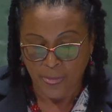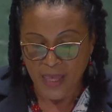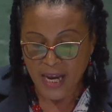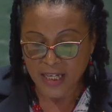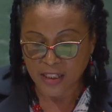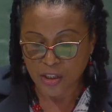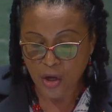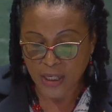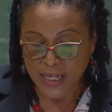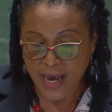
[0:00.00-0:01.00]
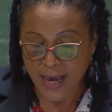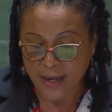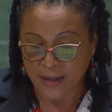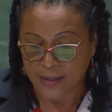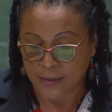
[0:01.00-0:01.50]
There is no
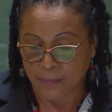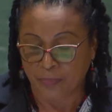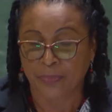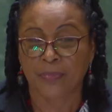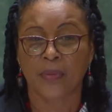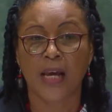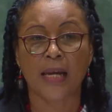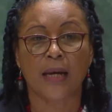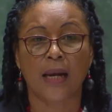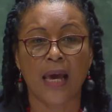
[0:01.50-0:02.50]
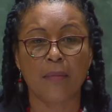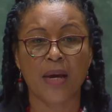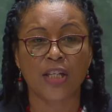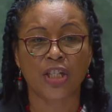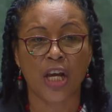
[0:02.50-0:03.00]
denial that climate